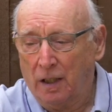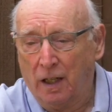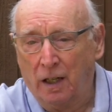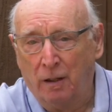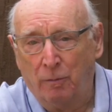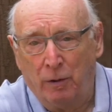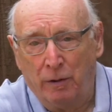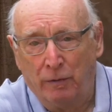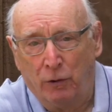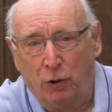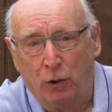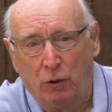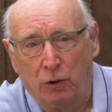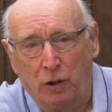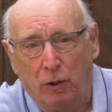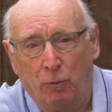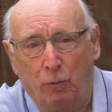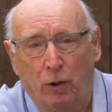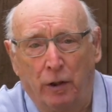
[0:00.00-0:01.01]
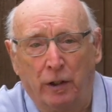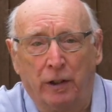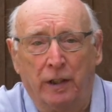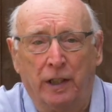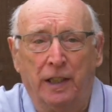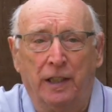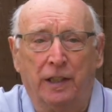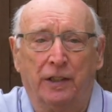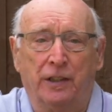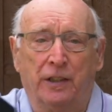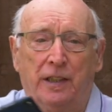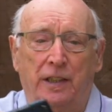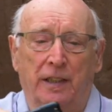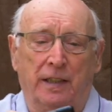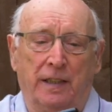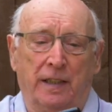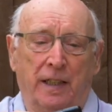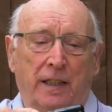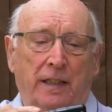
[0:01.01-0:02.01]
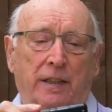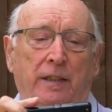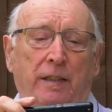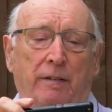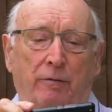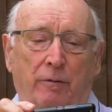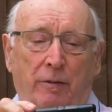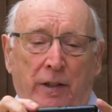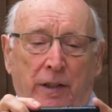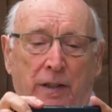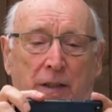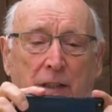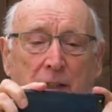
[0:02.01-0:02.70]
and we've all got one of these days, haven't we?